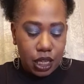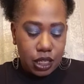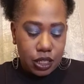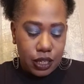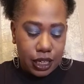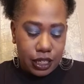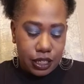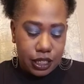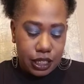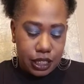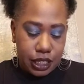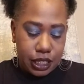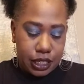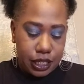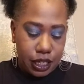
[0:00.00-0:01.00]
So I usually
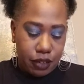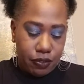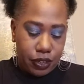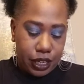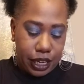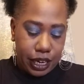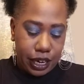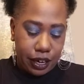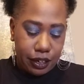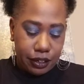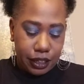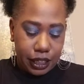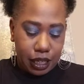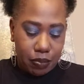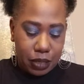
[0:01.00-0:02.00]
just sit over there,
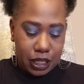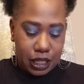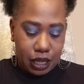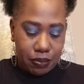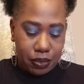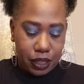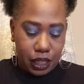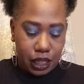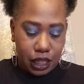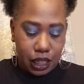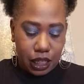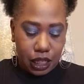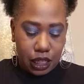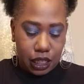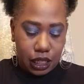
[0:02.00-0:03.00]
get me something to
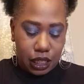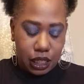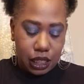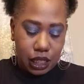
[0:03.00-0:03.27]
eat.